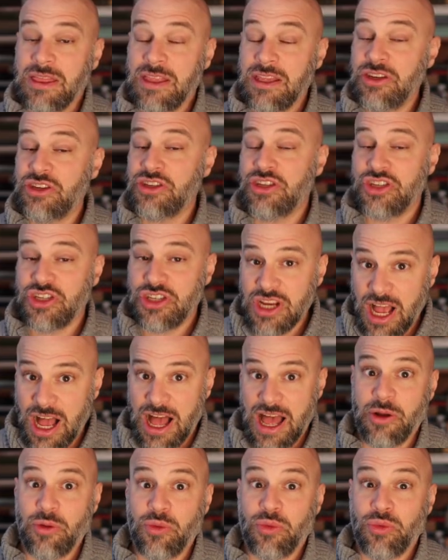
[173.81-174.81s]
This
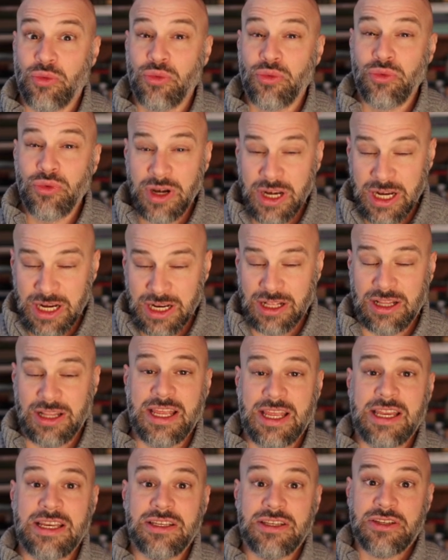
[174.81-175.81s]
shot
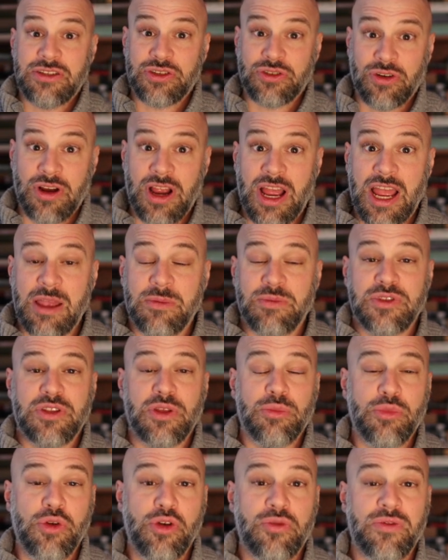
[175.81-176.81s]
really describes the
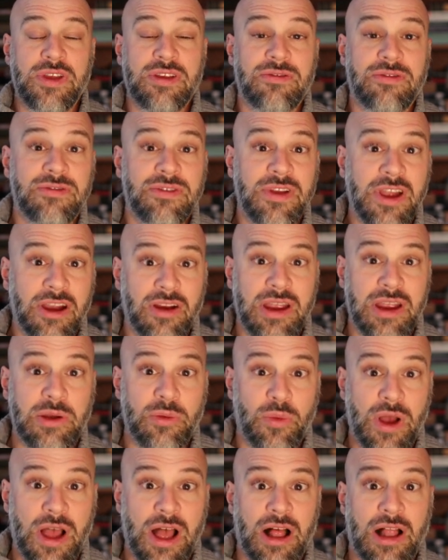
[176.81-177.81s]
movie very
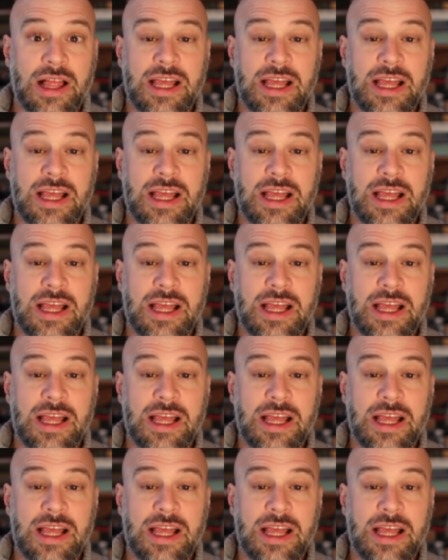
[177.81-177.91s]
well.